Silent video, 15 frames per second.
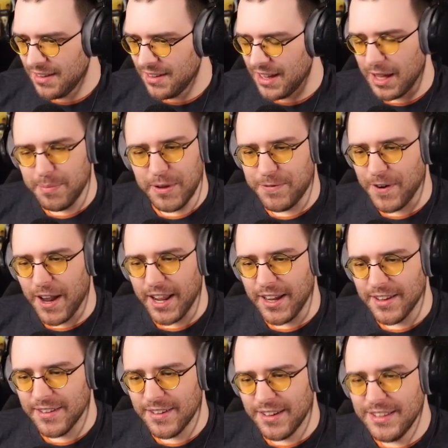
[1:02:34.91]
It'd be funny.
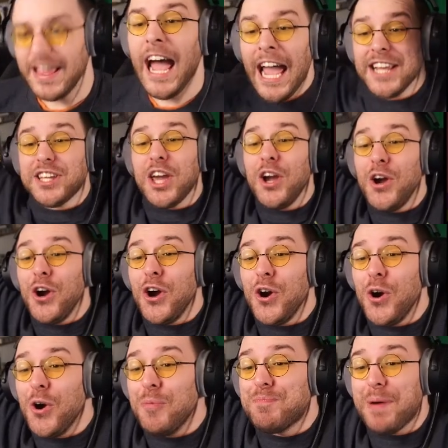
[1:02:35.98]
Thank
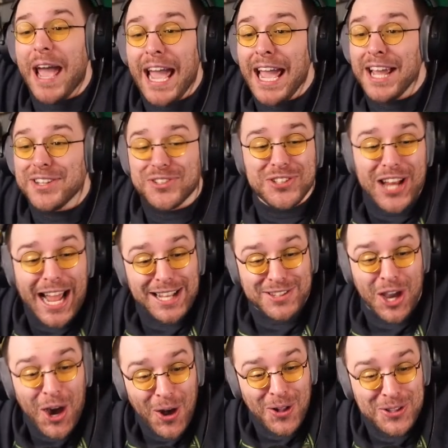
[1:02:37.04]
you, bitch! I
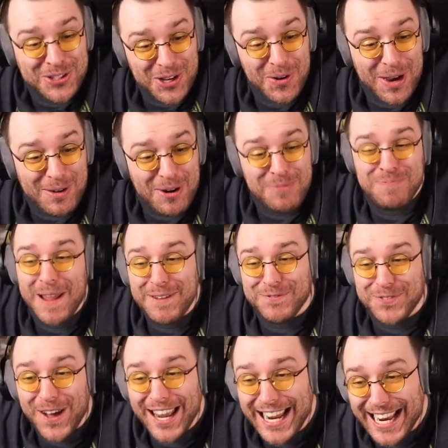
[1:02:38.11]
told you it would be
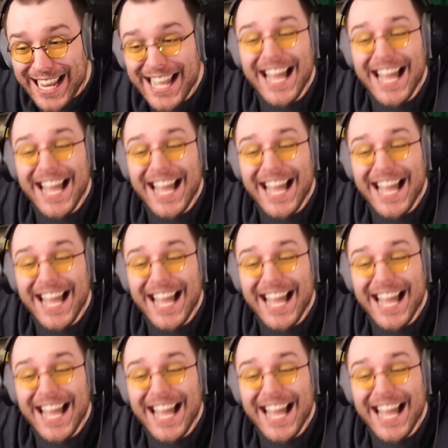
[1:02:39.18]
funny!